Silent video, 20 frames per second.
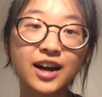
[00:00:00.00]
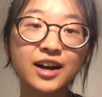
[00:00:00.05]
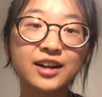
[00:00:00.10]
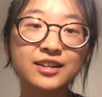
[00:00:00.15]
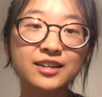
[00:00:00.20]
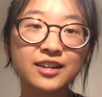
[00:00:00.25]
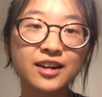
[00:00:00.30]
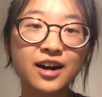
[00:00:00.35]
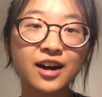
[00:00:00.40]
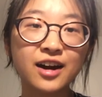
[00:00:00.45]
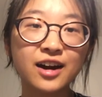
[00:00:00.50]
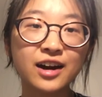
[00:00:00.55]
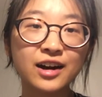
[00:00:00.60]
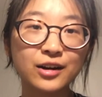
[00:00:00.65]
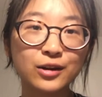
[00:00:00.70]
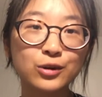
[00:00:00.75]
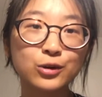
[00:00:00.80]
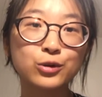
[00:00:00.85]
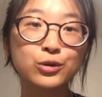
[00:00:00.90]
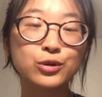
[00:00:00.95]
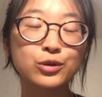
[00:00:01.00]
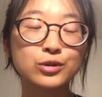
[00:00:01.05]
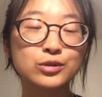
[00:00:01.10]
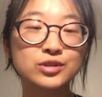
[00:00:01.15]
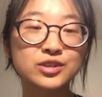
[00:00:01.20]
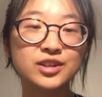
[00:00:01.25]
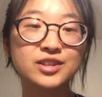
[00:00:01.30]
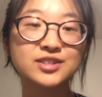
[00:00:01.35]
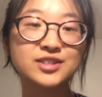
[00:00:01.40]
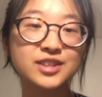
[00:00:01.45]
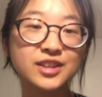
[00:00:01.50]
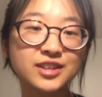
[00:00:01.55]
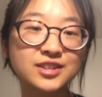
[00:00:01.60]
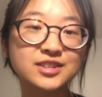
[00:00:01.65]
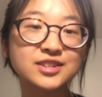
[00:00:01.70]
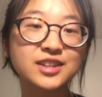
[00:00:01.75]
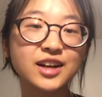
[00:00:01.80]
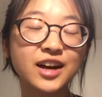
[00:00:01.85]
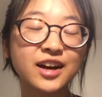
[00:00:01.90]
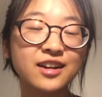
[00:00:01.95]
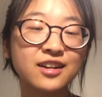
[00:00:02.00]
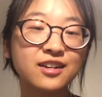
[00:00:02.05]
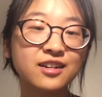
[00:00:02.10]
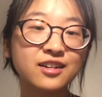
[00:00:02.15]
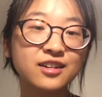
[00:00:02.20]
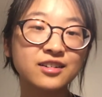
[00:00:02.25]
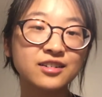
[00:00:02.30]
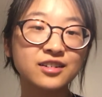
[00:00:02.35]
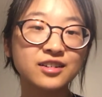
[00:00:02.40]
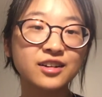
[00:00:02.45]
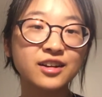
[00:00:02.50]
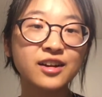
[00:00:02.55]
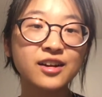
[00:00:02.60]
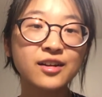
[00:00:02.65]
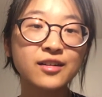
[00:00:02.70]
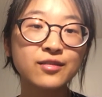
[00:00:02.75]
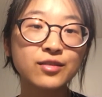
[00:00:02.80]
and uh, I could use the things I learned